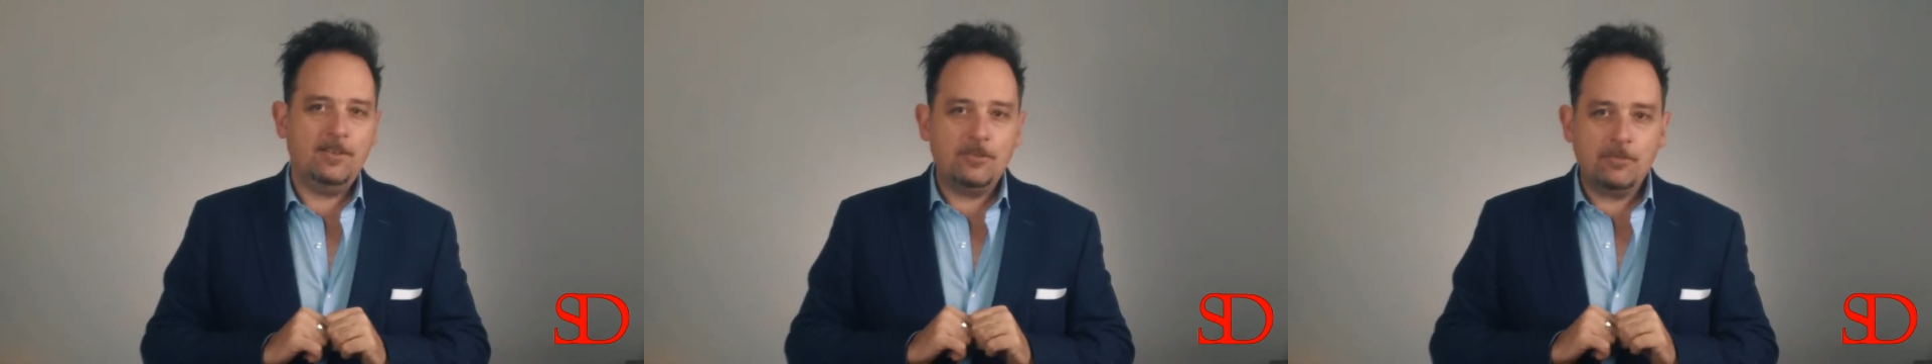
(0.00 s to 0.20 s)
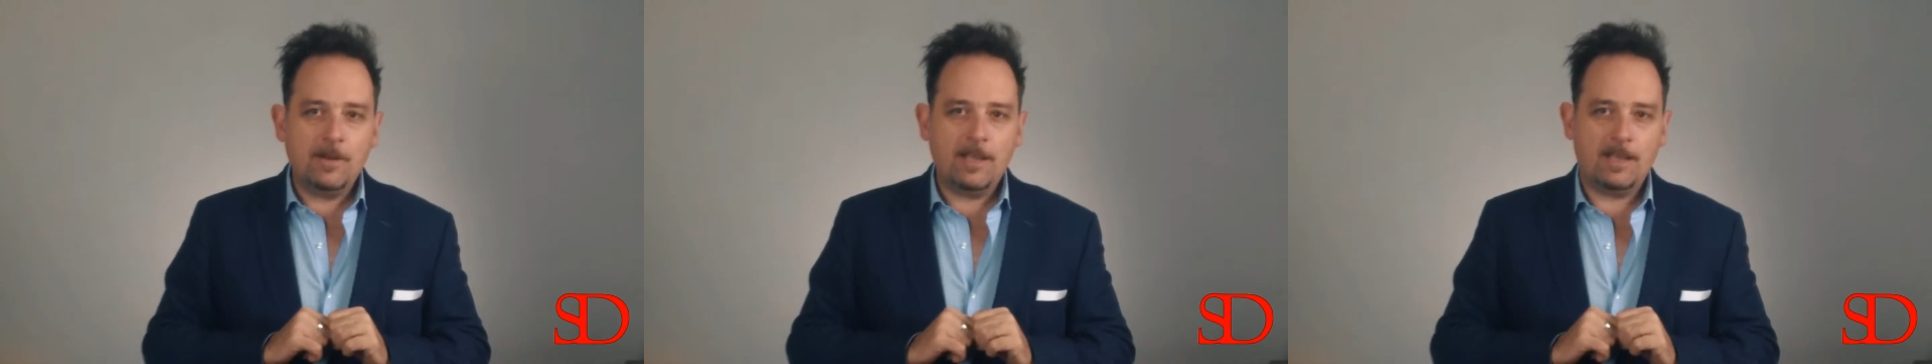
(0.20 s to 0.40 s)

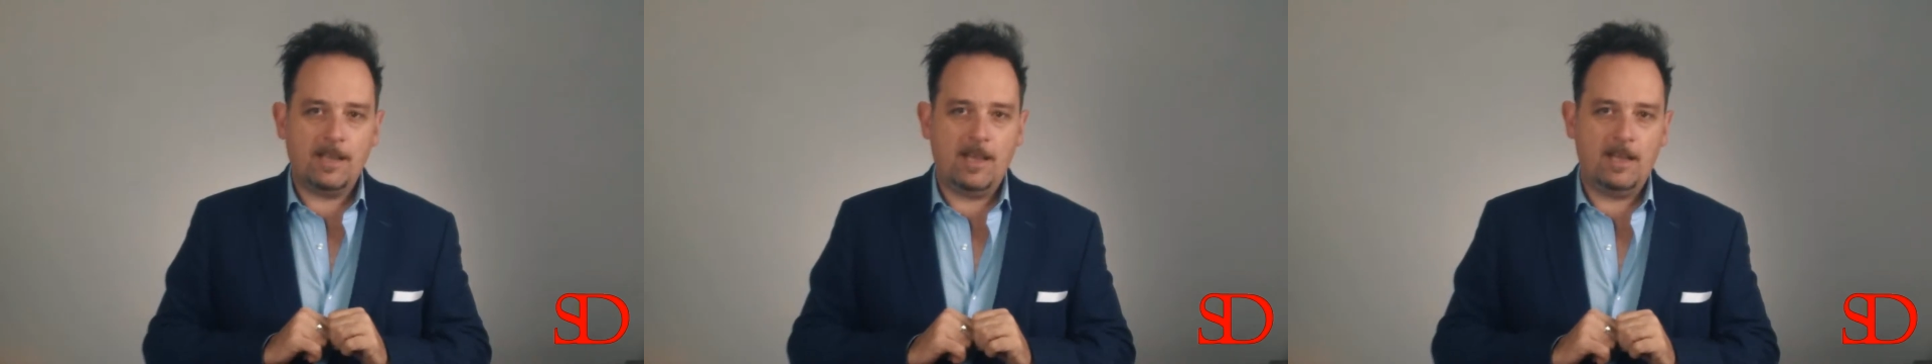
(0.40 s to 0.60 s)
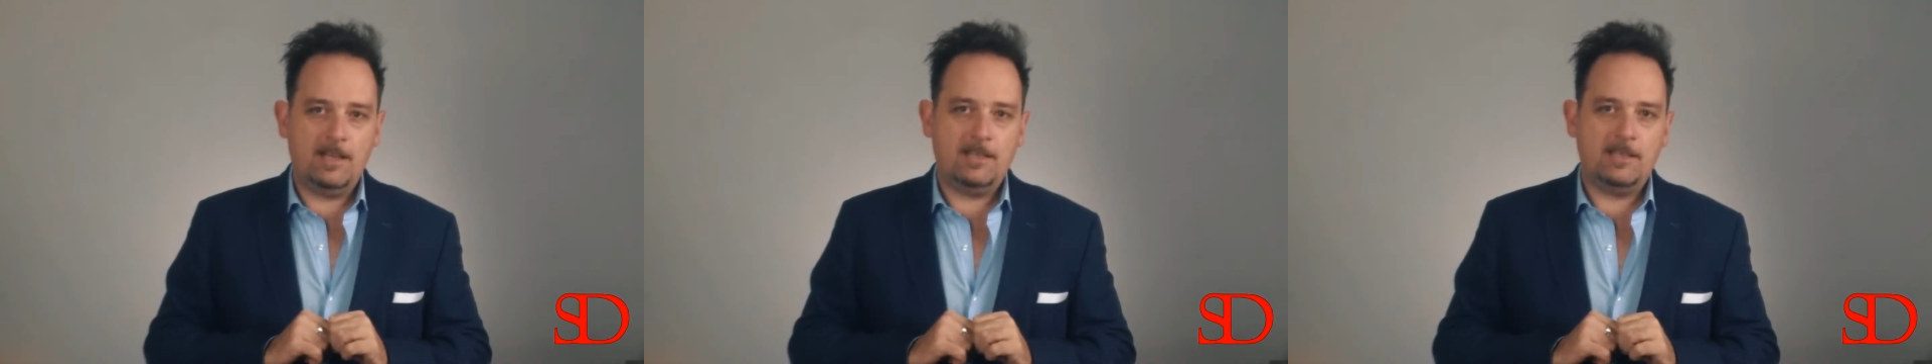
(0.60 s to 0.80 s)
you
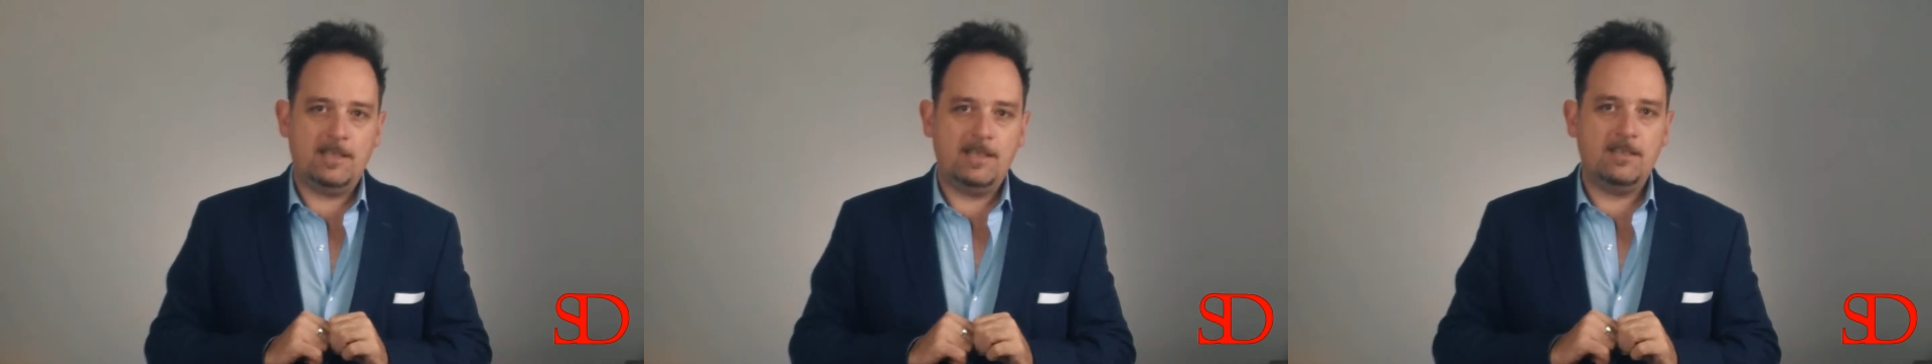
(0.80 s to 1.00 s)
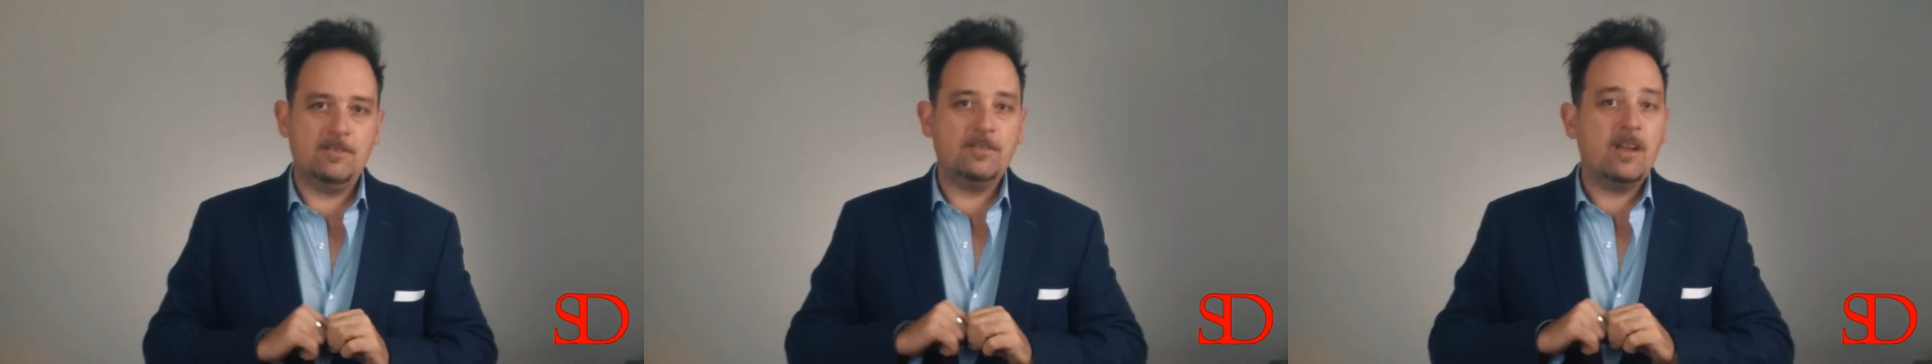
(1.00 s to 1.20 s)
realize
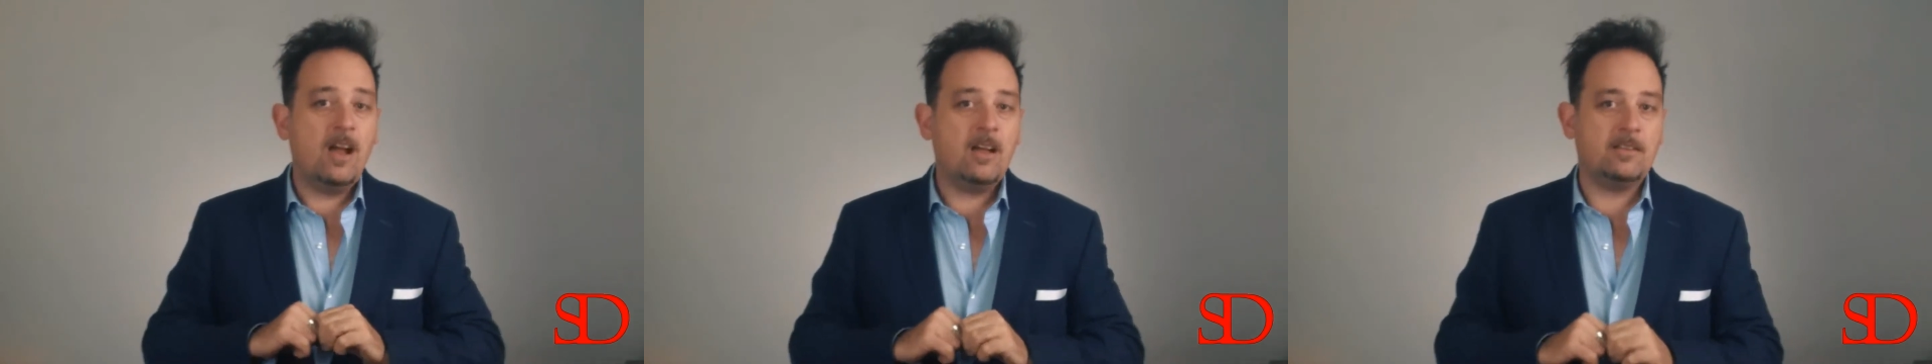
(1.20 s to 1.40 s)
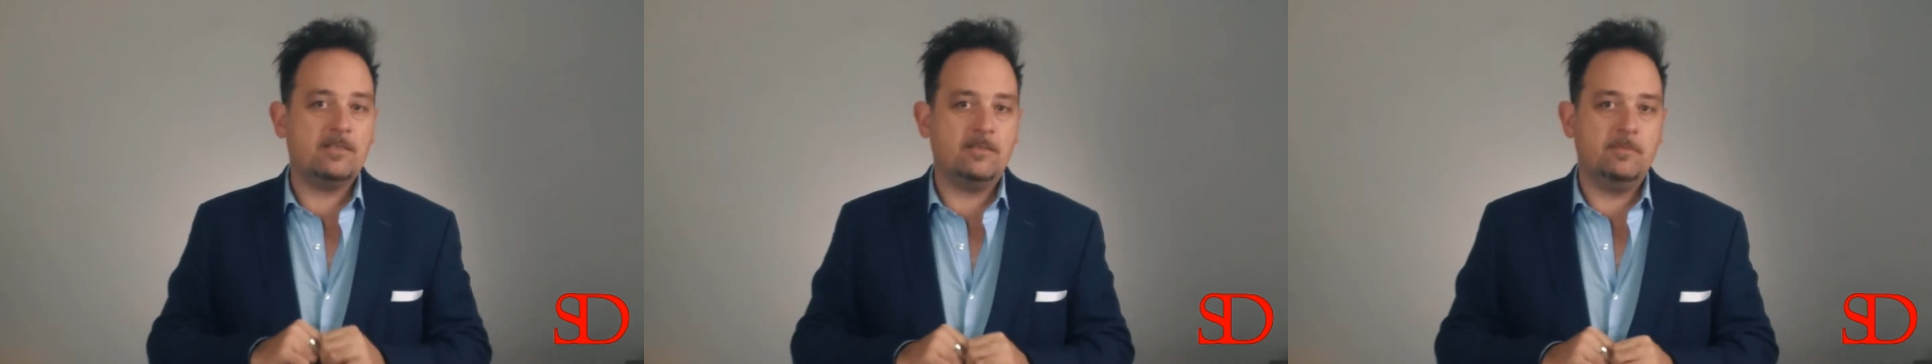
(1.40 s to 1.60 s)
that you
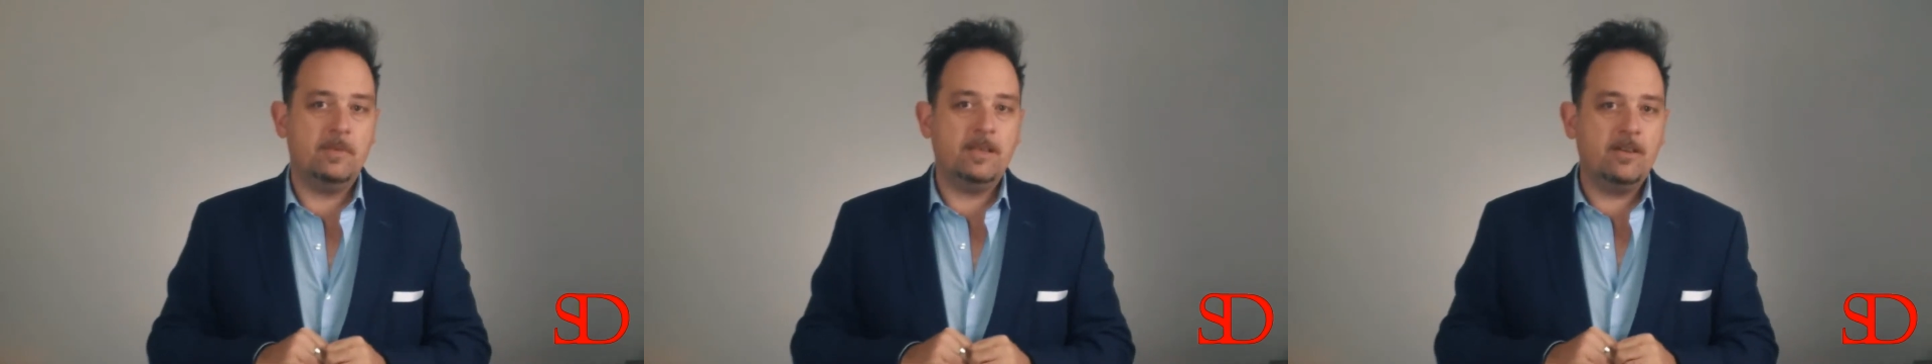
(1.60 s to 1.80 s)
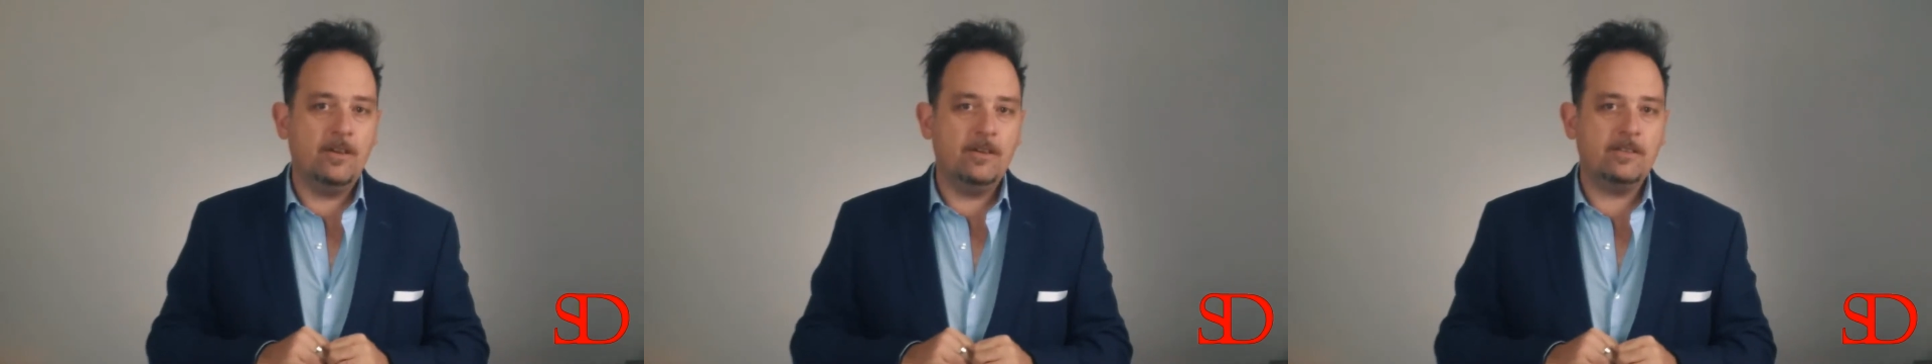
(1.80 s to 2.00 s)
can't
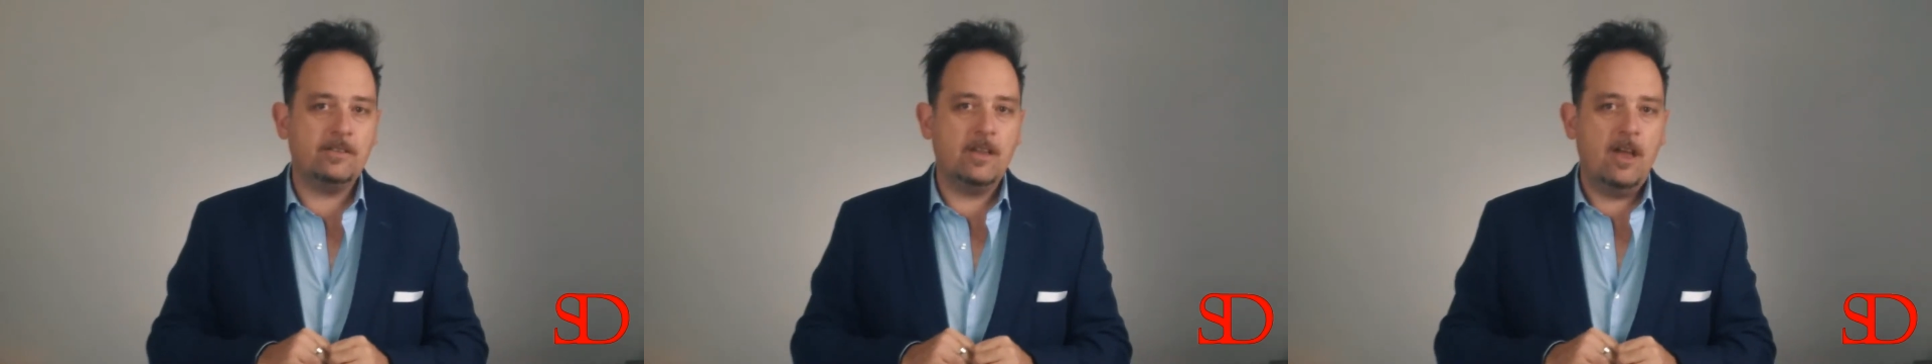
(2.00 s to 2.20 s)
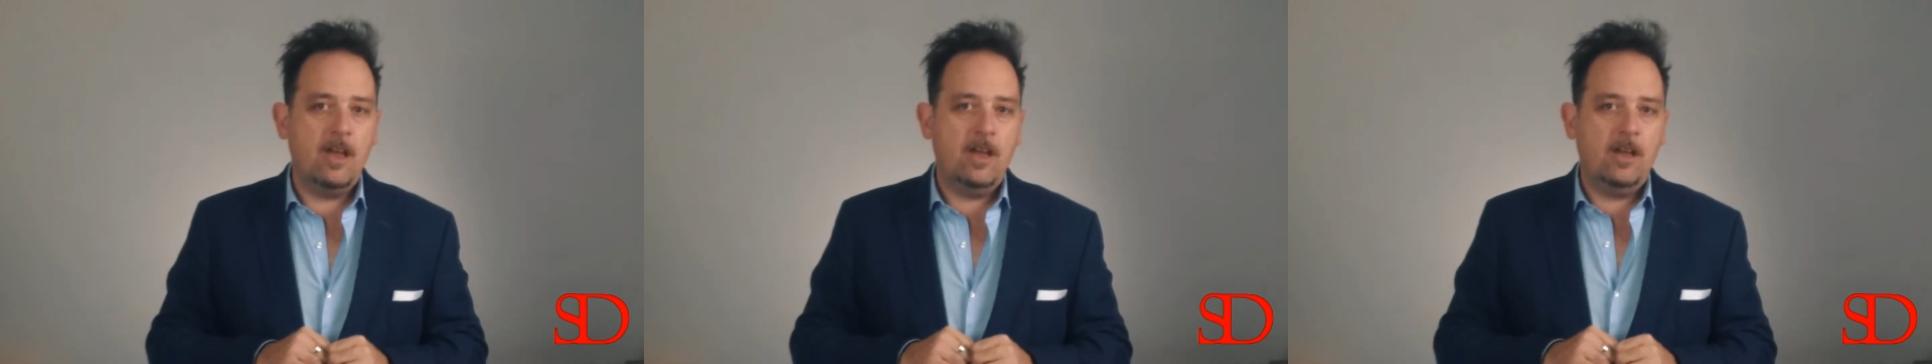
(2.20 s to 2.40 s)
because